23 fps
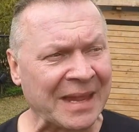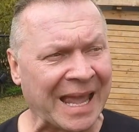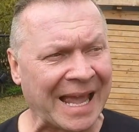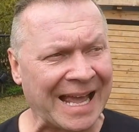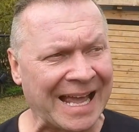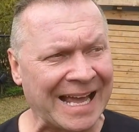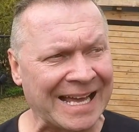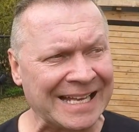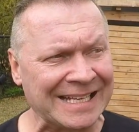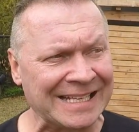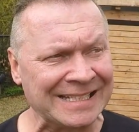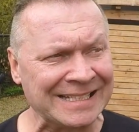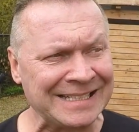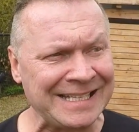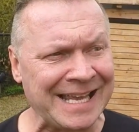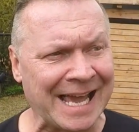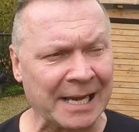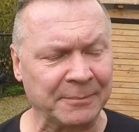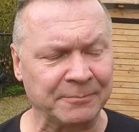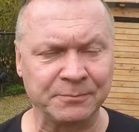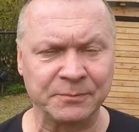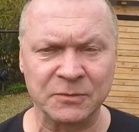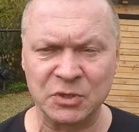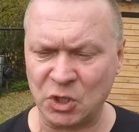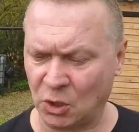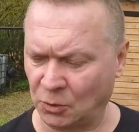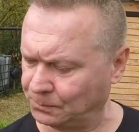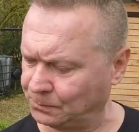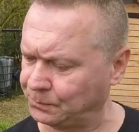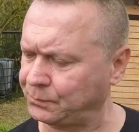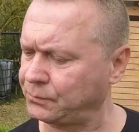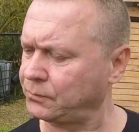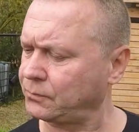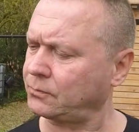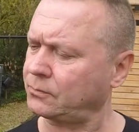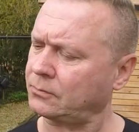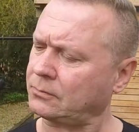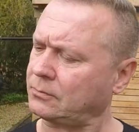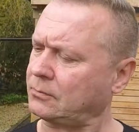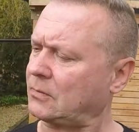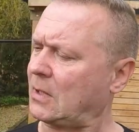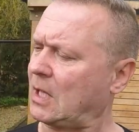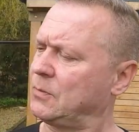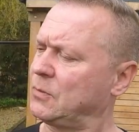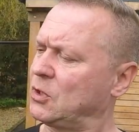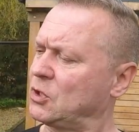And yeah, so
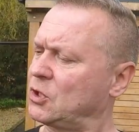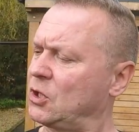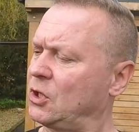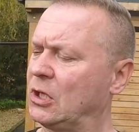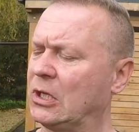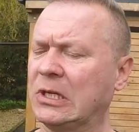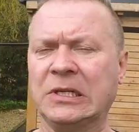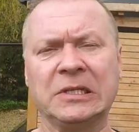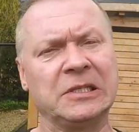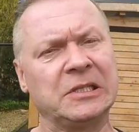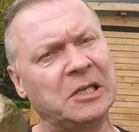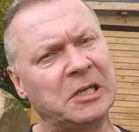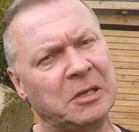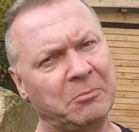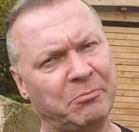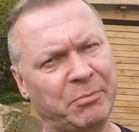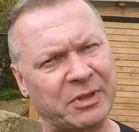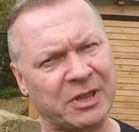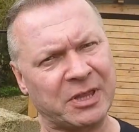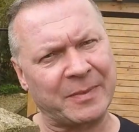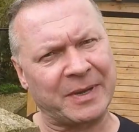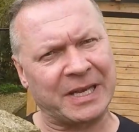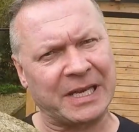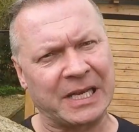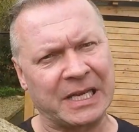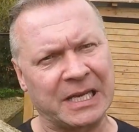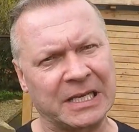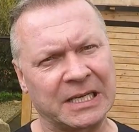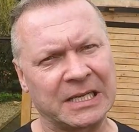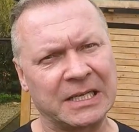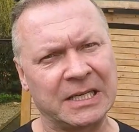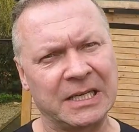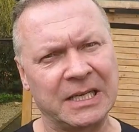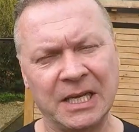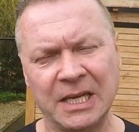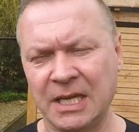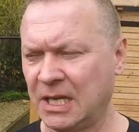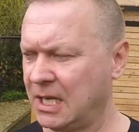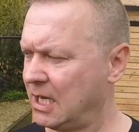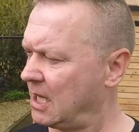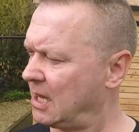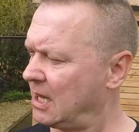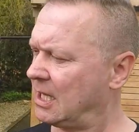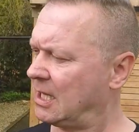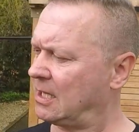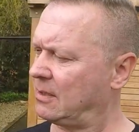I'm just going to put them in
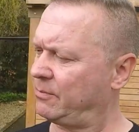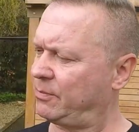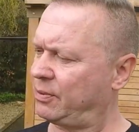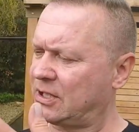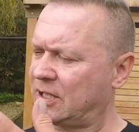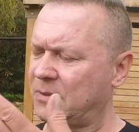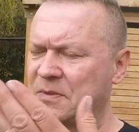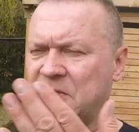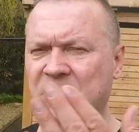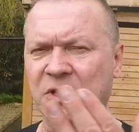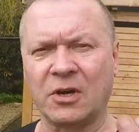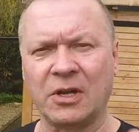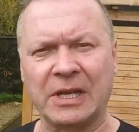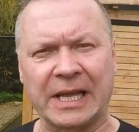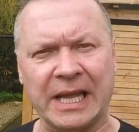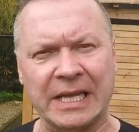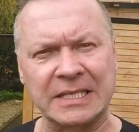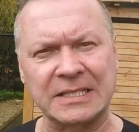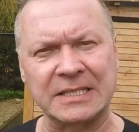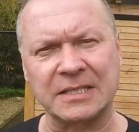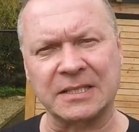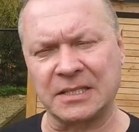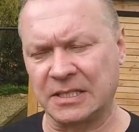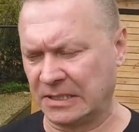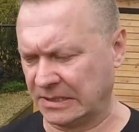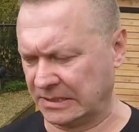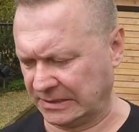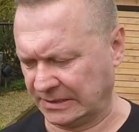and then put some soil against it.